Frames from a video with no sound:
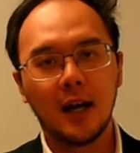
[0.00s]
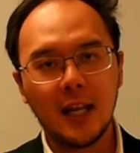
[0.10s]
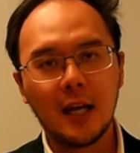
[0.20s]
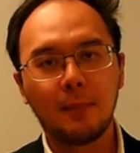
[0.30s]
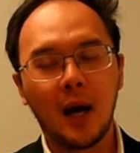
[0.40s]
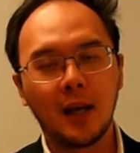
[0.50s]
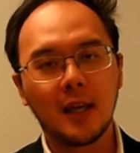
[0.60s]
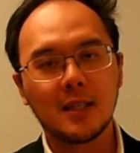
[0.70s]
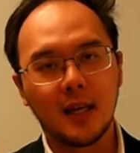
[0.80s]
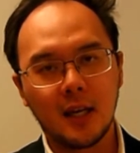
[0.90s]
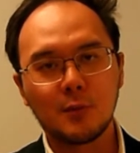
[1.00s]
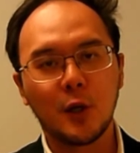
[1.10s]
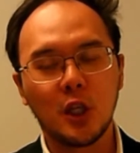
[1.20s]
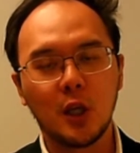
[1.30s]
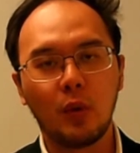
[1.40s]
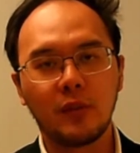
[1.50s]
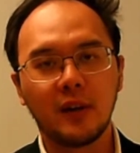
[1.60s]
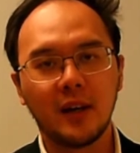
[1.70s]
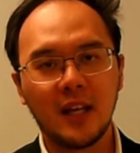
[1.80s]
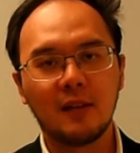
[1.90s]
in the markets, and especially with
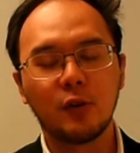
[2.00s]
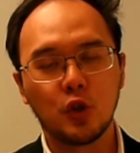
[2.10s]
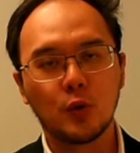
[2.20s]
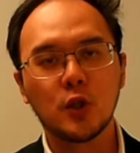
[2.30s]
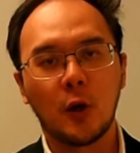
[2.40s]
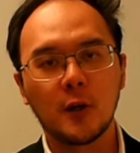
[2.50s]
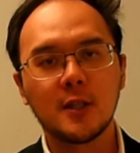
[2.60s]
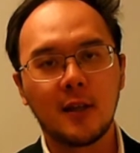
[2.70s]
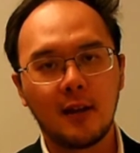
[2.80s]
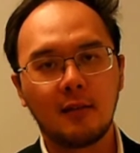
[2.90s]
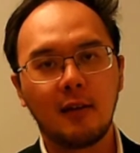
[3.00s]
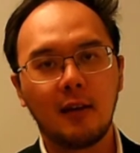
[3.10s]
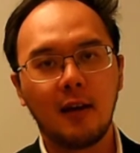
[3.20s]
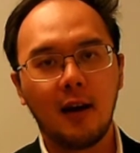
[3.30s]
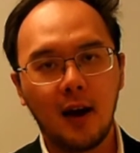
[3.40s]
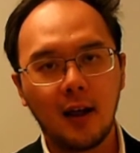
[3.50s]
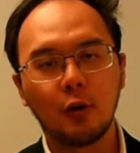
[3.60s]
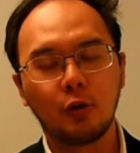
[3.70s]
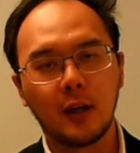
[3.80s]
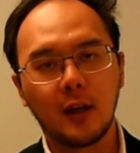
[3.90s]
the individual stocks that they are
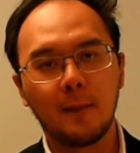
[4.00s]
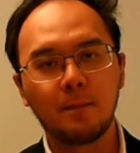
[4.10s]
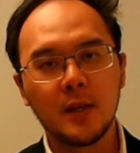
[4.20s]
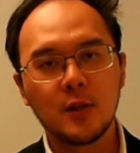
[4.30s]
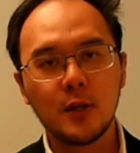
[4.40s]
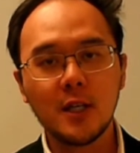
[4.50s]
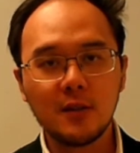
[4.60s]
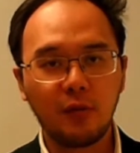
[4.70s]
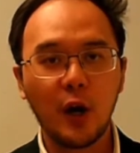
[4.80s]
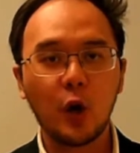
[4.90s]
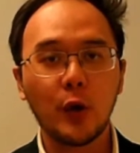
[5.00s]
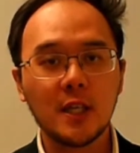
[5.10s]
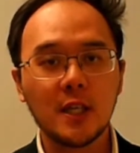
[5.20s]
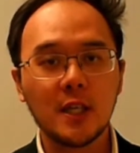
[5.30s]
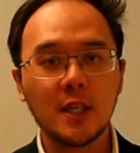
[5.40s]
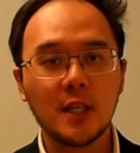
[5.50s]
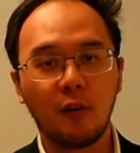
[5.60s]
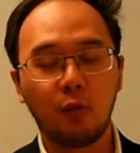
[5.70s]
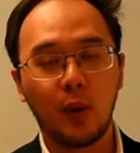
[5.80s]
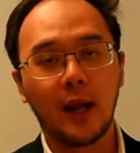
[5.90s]
looking at. So that's a very quick
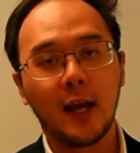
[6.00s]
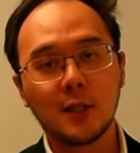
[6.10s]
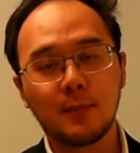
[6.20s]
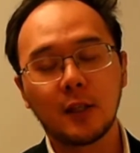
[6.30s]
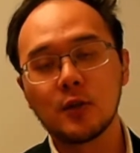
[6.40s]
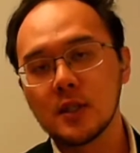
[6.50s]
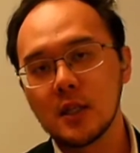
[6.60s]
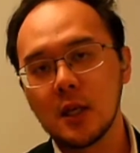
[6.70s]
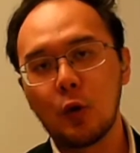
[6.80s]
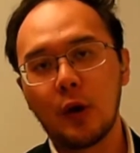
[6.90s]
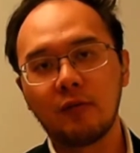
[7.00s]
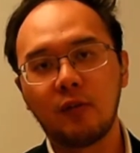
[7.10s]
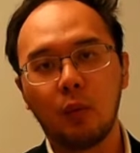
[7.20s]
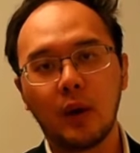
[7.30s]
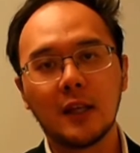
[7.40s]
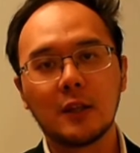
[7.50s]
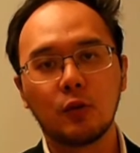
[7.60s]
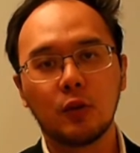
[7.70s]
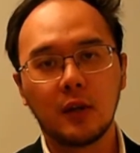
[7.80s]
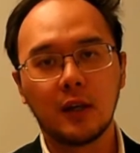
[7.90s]
summary of what I expect to see going forward
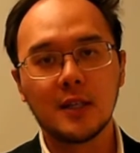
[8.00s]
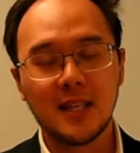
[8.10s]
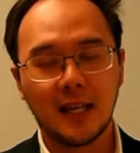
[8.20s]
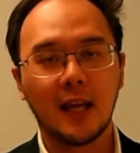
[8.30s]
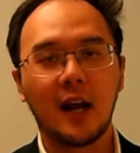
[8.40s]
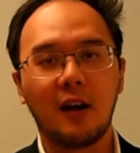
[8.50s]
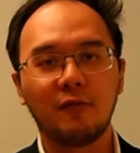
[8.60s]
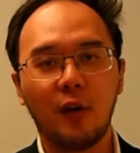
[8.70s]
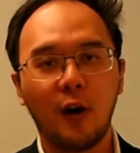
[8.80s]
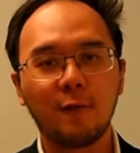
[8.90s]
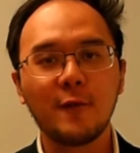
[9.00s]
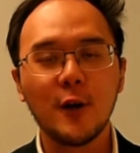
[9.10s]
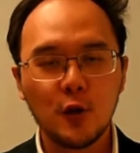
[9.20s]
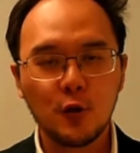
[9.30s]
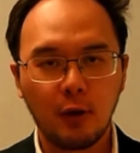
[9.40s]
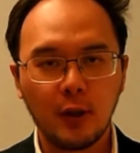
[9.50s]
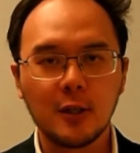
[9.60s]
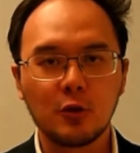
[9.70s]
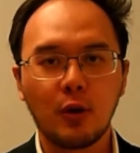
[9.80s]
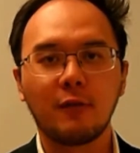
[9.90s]
into the second half of
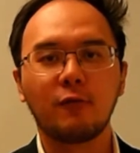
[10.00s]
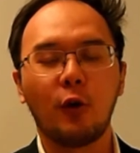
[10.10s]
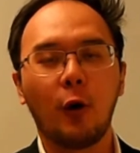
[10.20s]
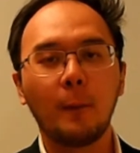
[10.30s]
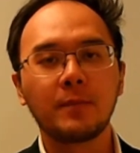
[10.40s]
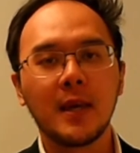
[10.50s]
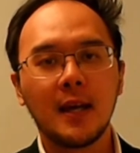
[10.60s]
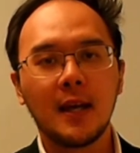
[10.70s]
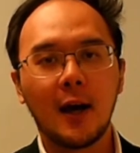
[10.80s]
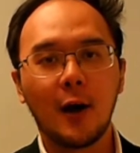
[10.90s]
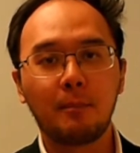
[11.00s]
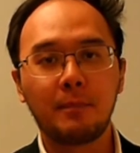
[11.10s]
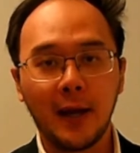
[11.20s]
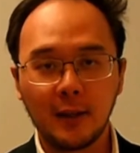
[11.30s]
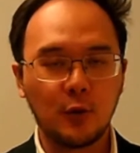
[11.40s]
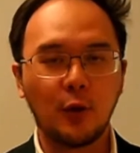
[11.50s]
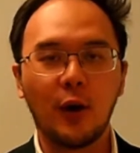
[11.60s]
2024. Now back to you,